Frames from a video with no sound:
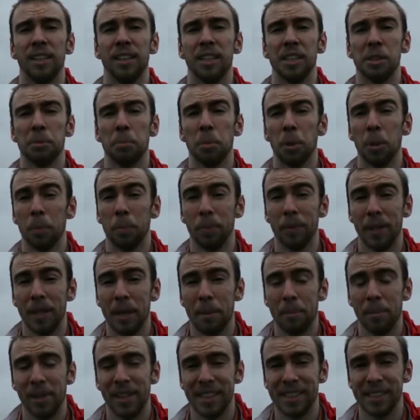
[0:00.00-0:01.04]
this more
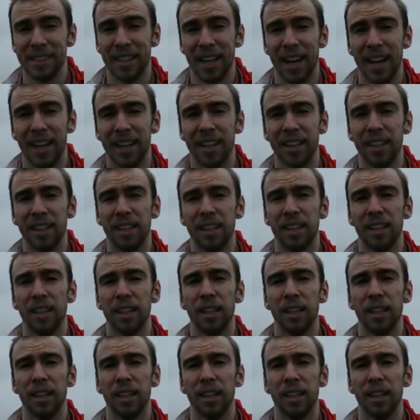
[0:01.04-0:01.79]
plant-based diet,